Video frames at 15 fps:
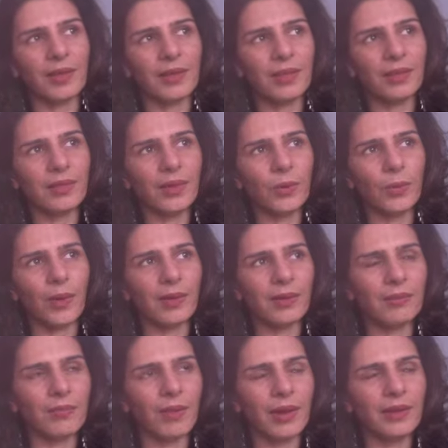I think the
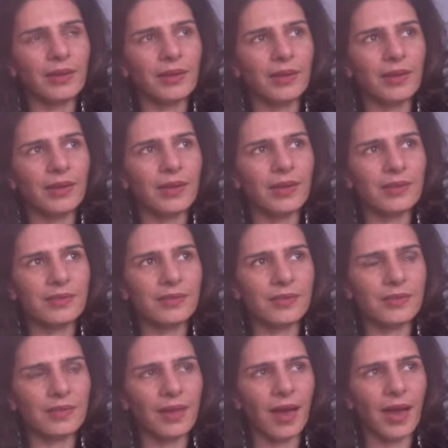Aquarian mind, in any case,
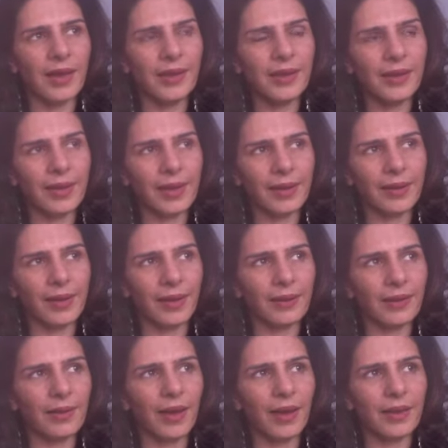is highly
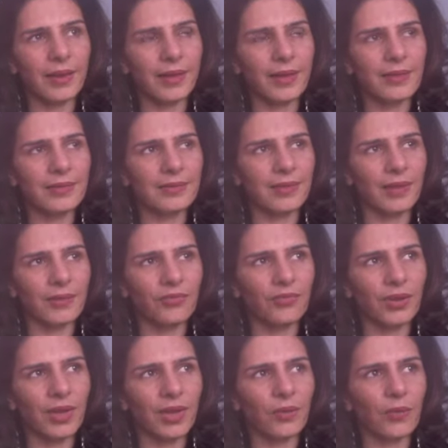eclectic, highly
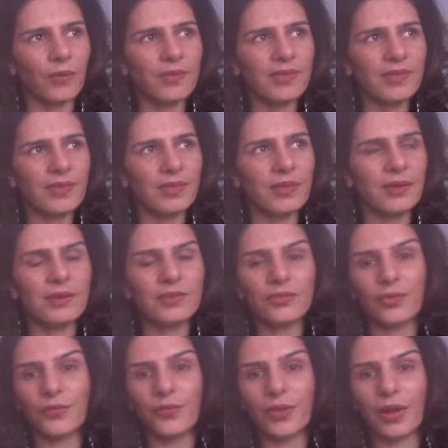eccentric, and always the
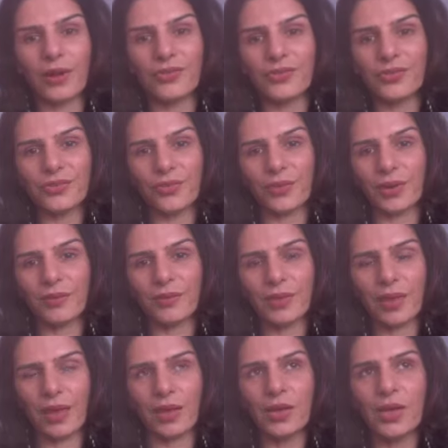thirst of knowledge is forever
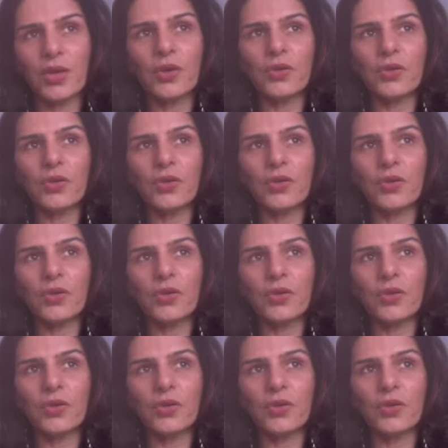there.